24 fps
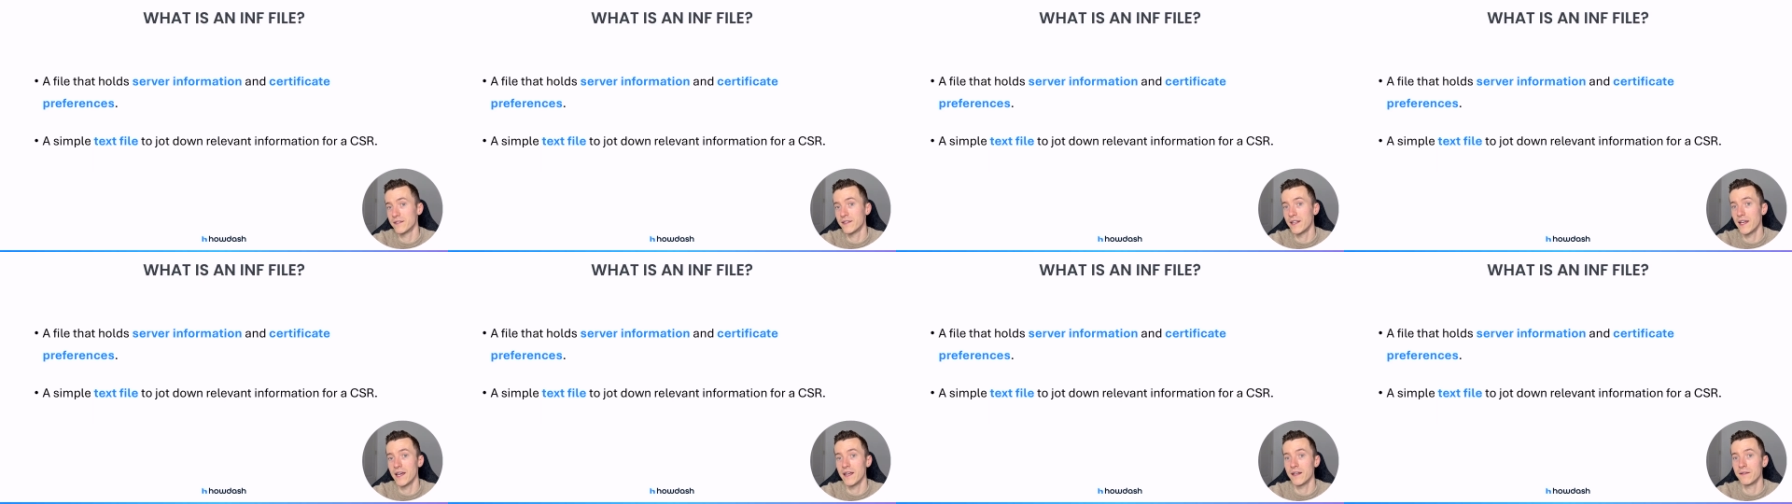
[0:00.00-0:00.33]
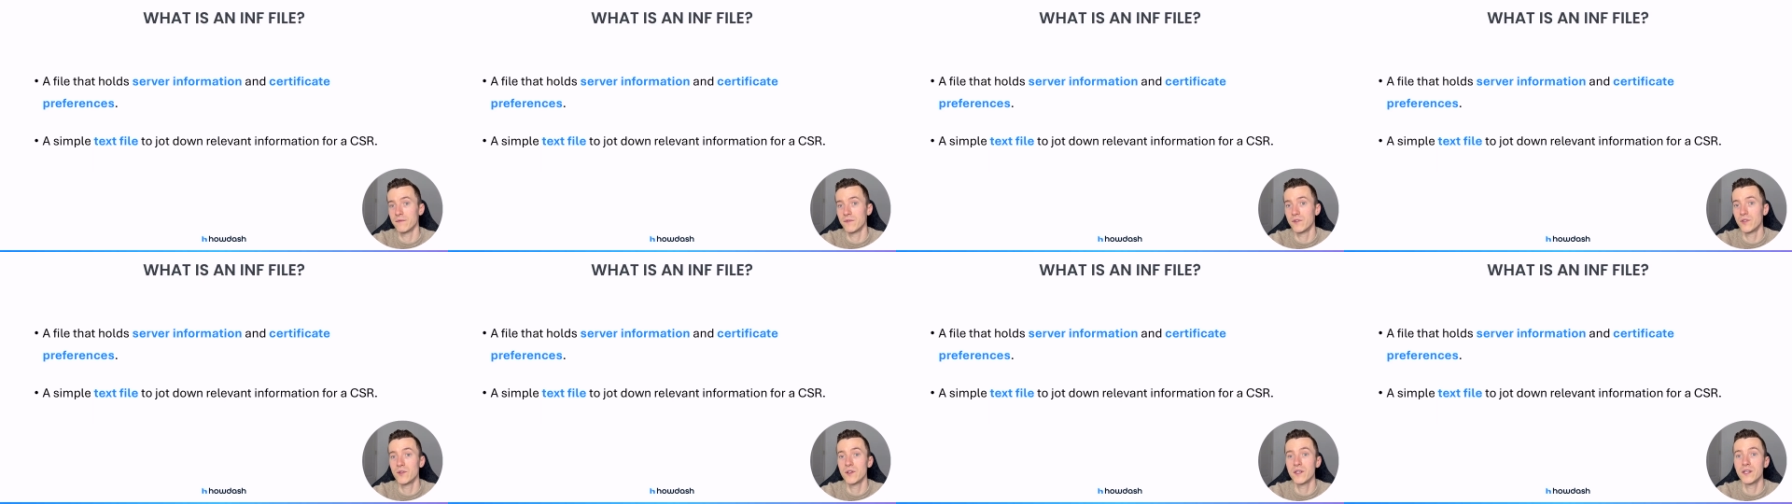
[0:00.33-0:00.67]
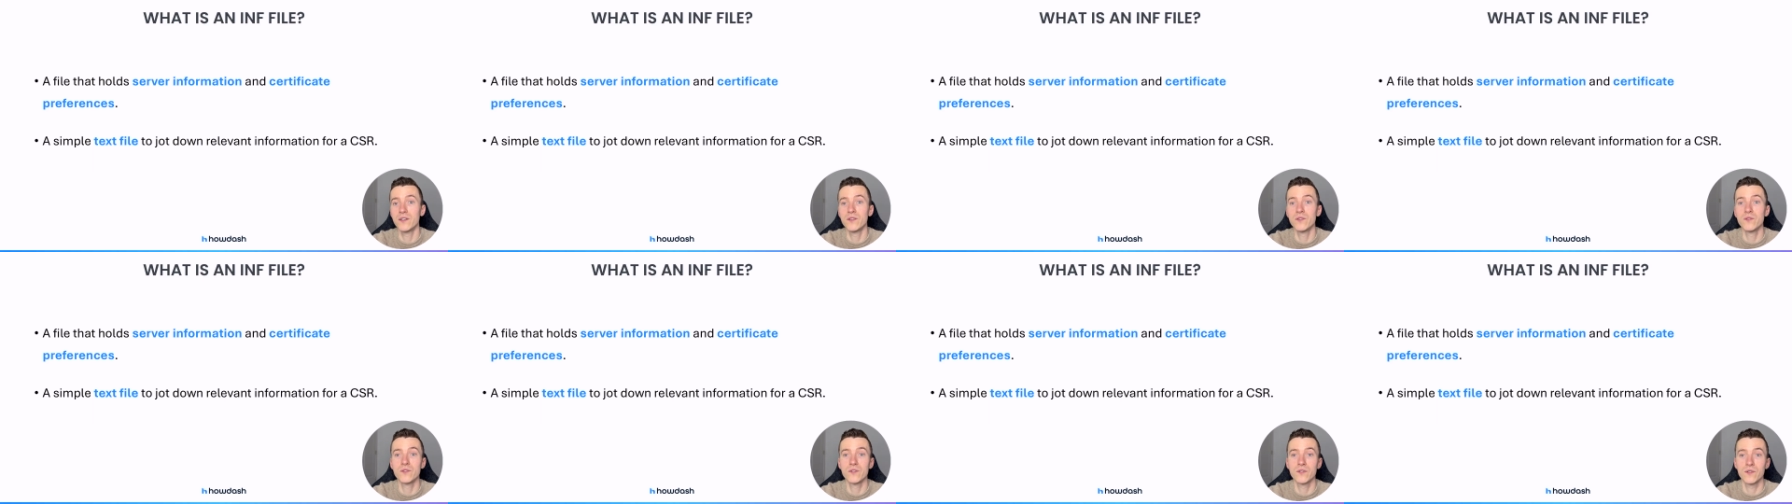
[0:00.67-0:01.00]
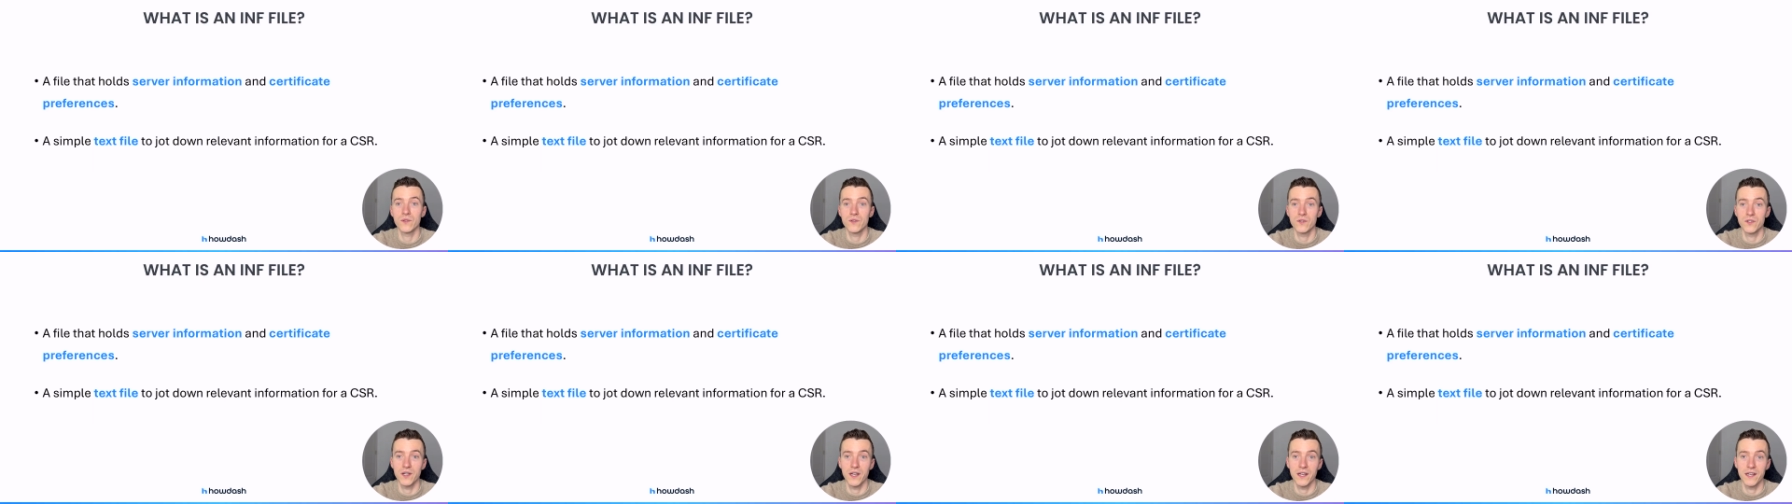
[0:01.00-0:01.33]
that you can use to
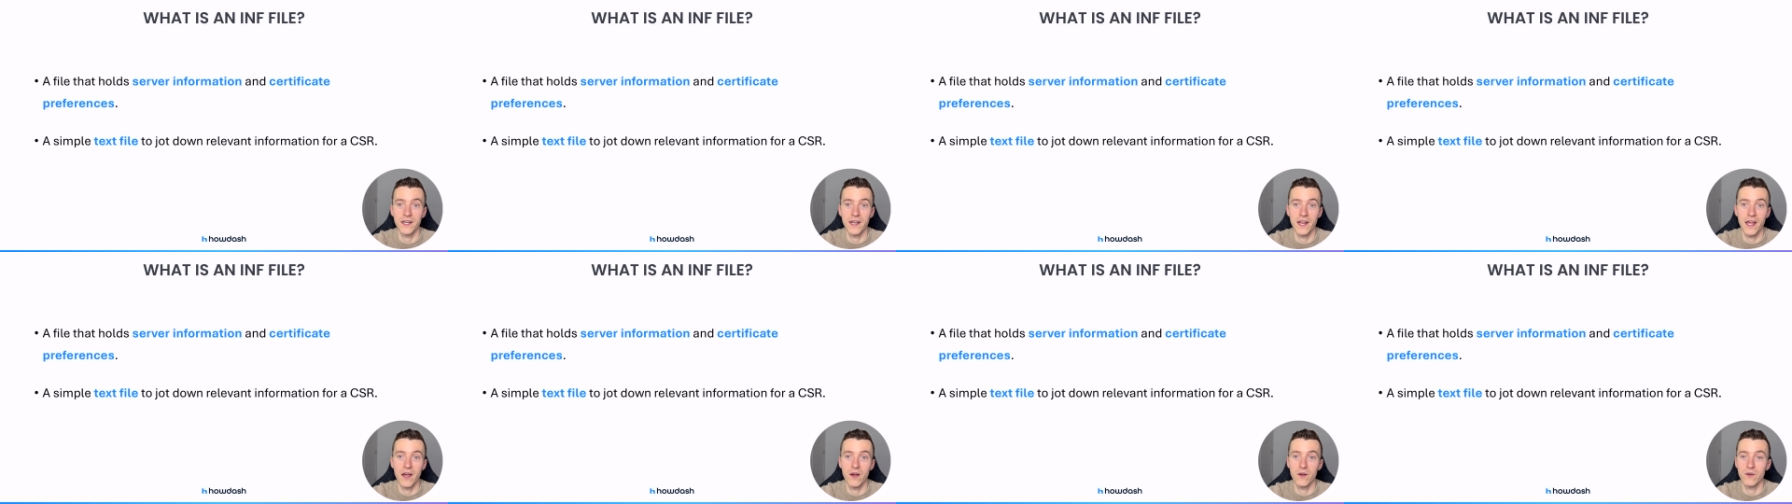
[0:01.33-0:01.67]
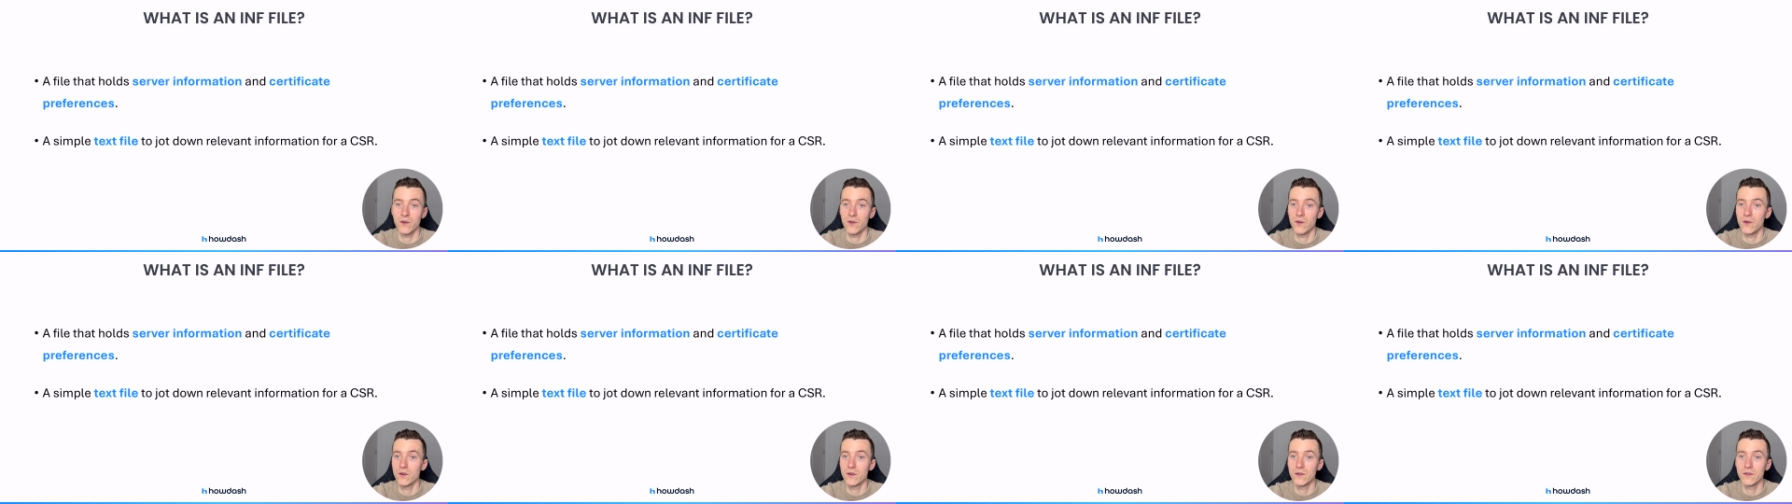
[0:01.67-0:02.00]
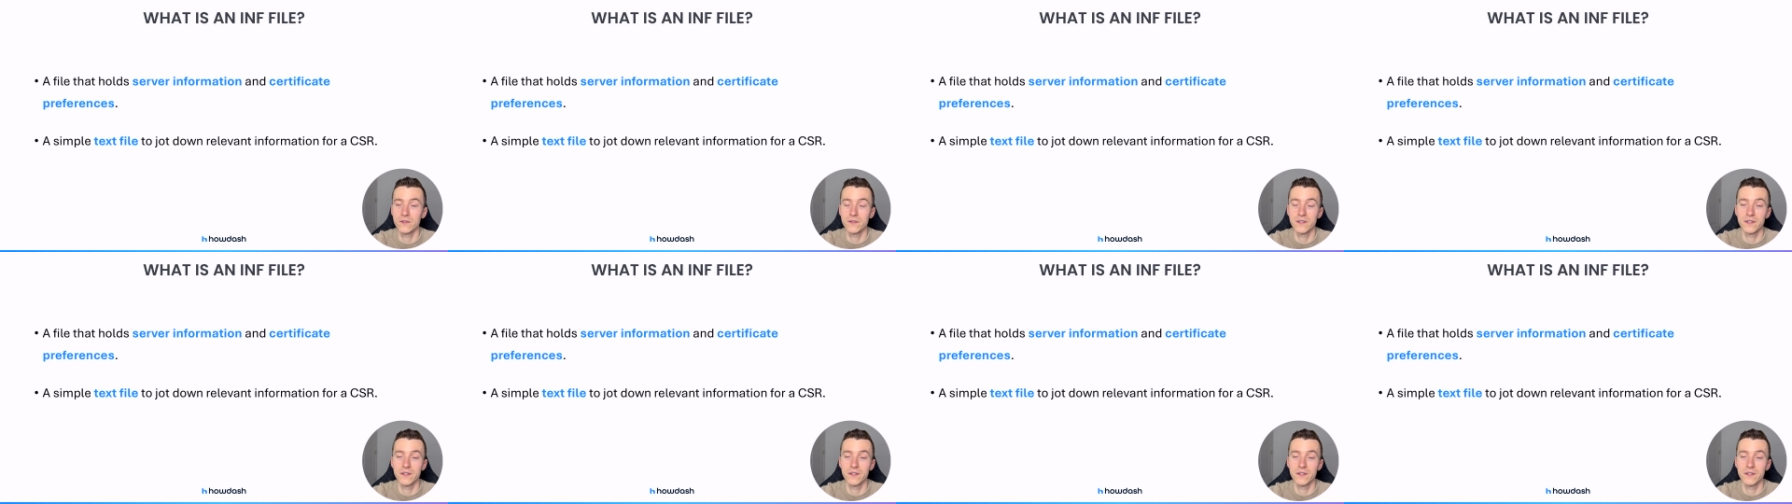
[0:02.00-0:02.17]
jot down all